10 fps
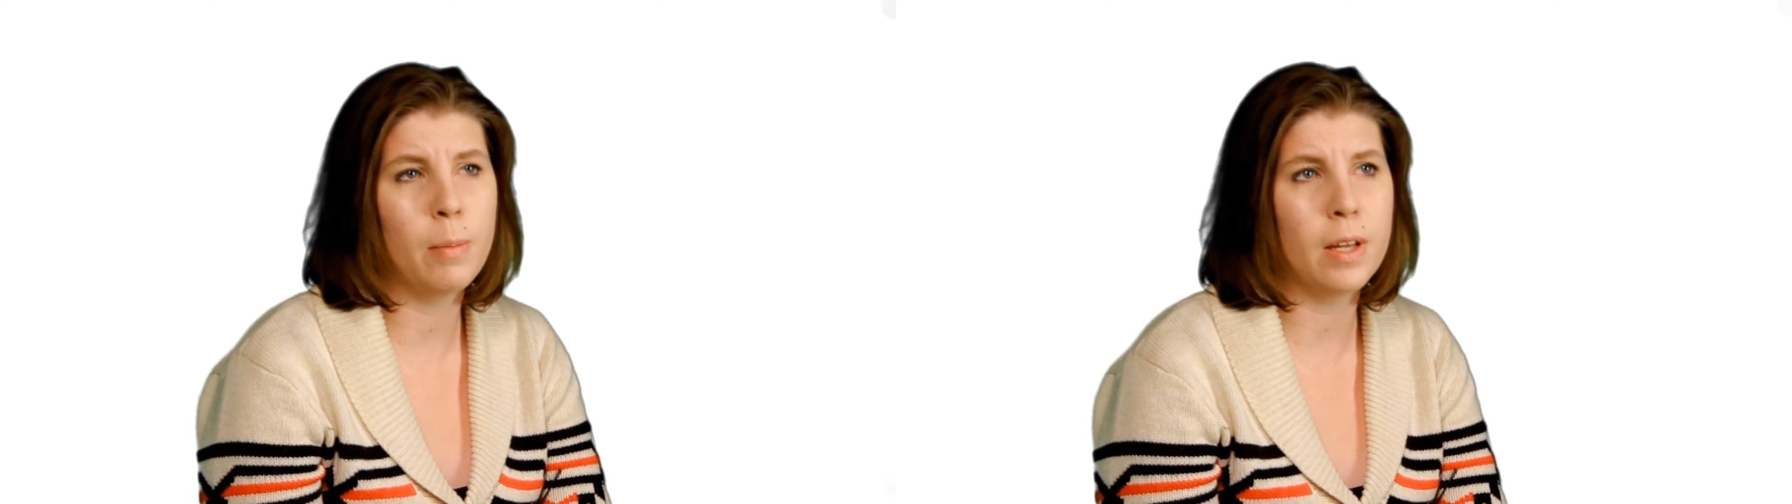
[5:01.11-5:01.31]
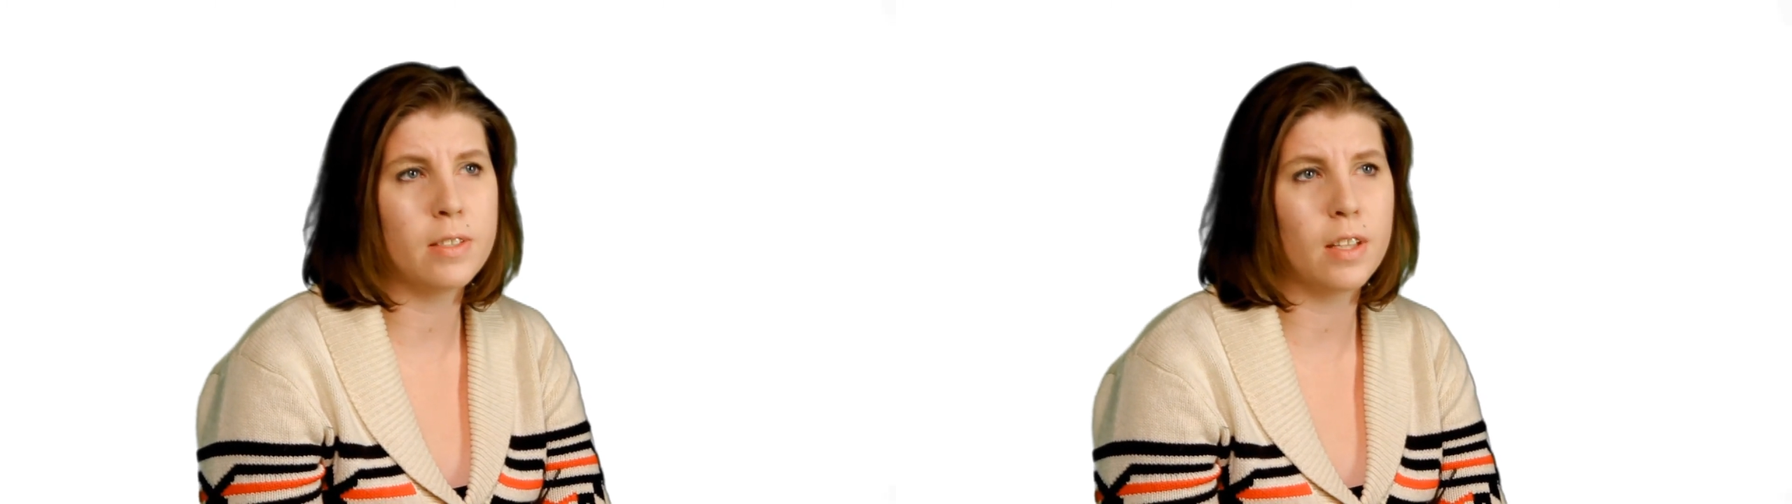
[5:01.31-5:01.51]

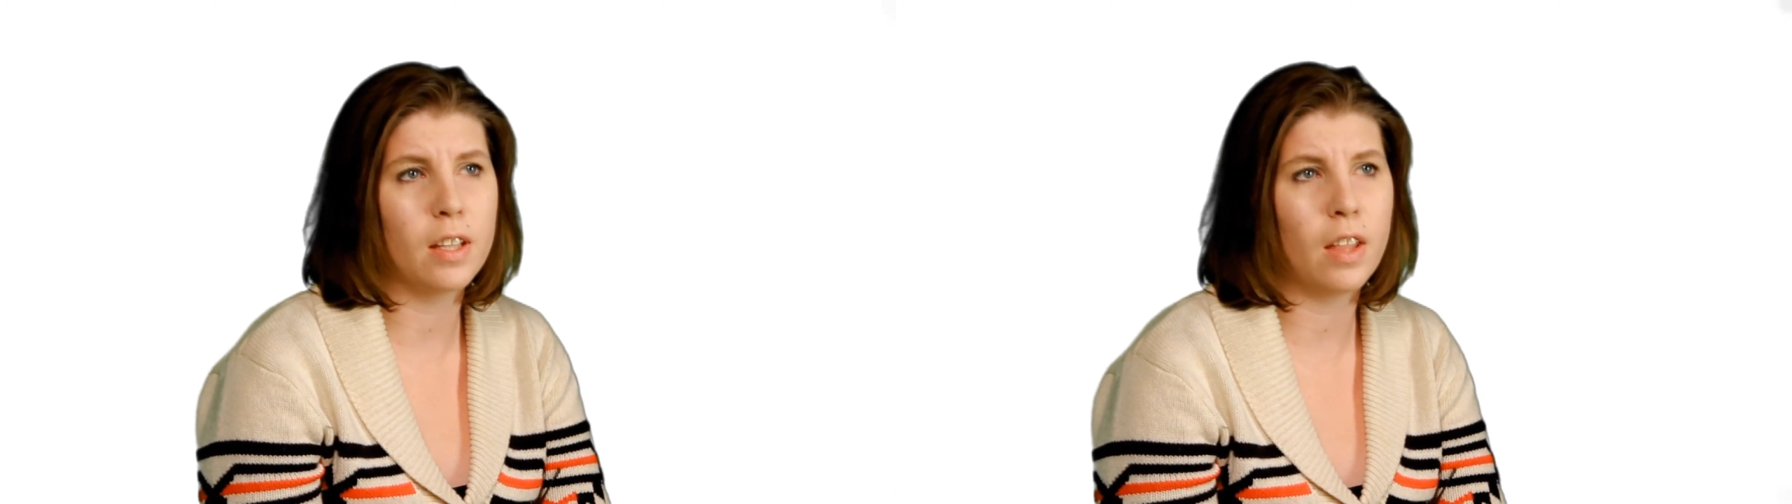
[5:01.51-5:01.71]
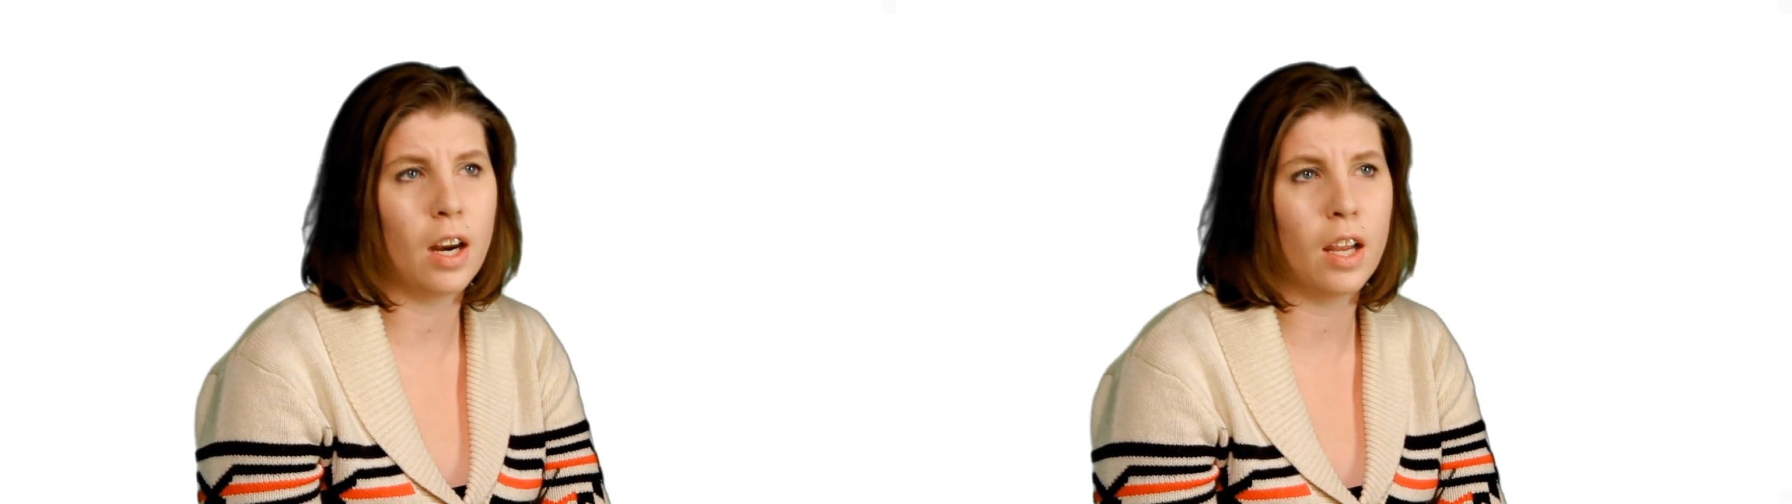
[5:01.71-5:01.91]
the best
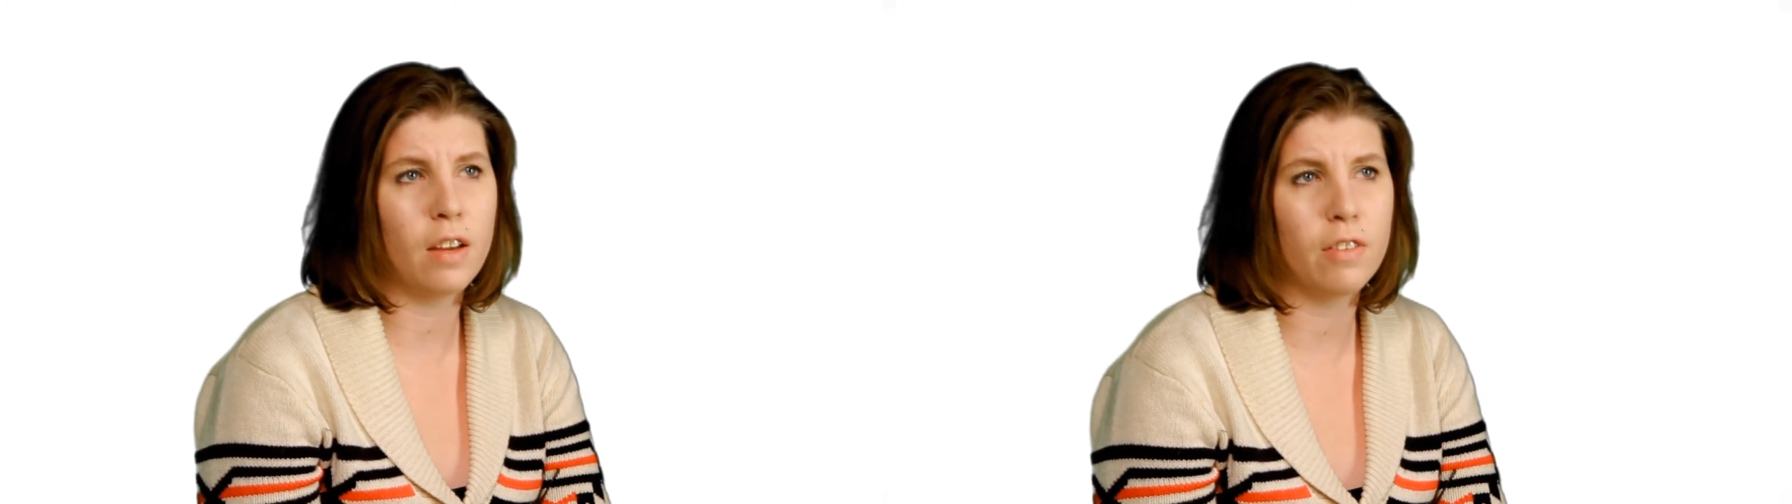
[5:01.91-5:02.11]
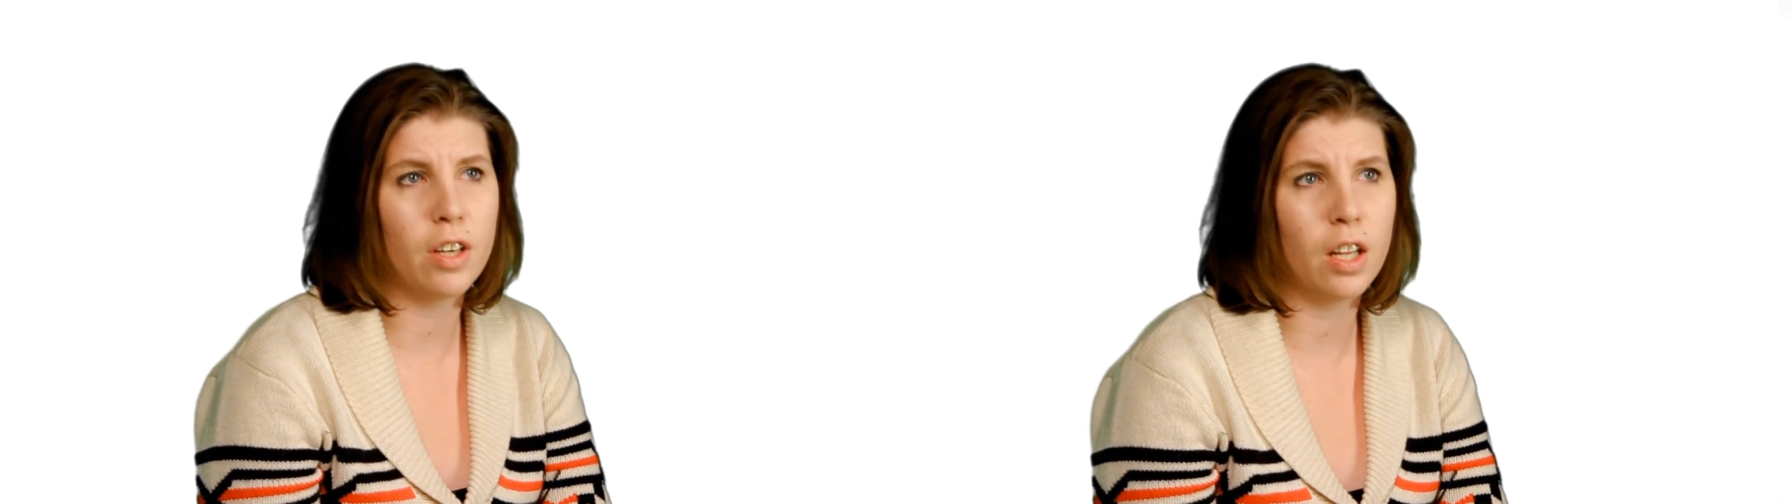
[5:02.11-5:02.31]
thing that I
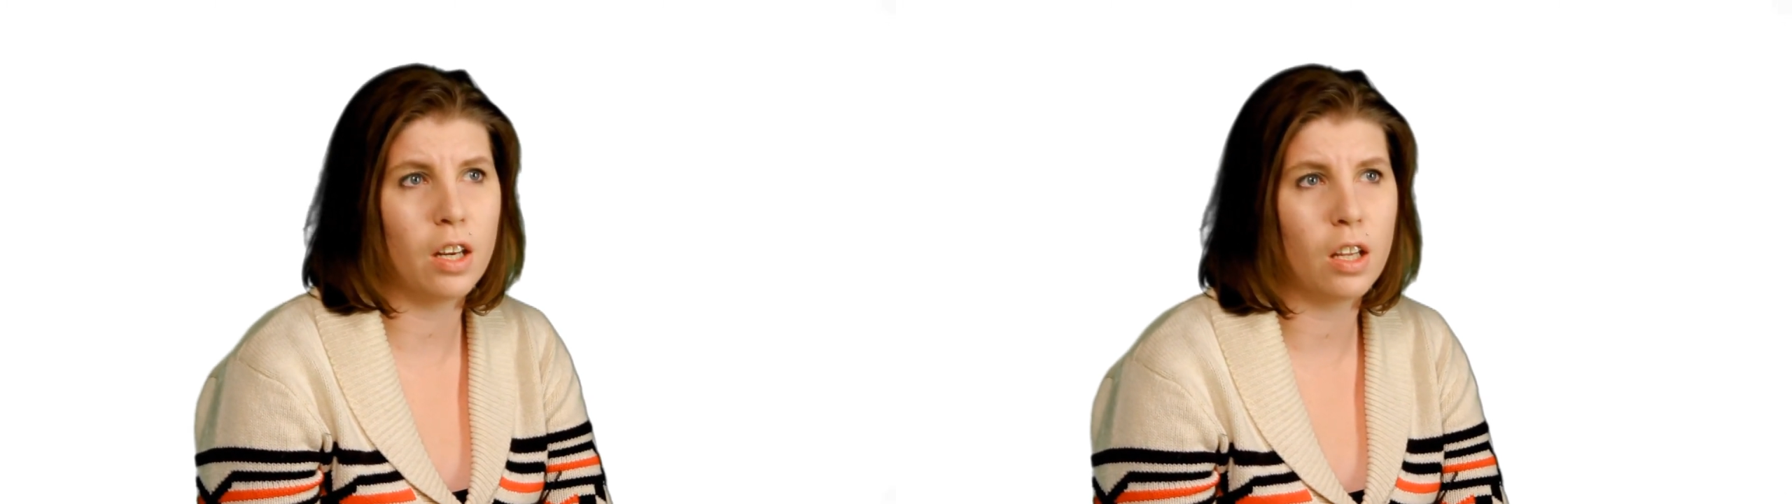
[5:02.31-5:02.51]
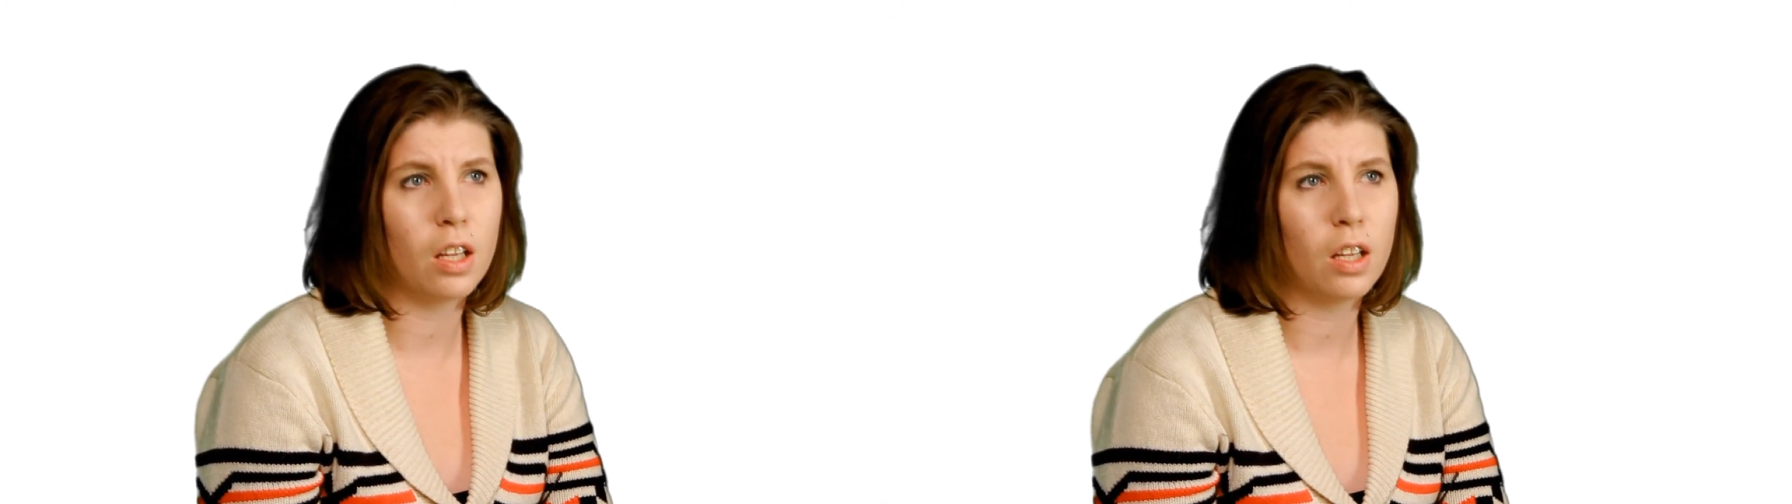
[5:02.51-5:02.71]
ever did.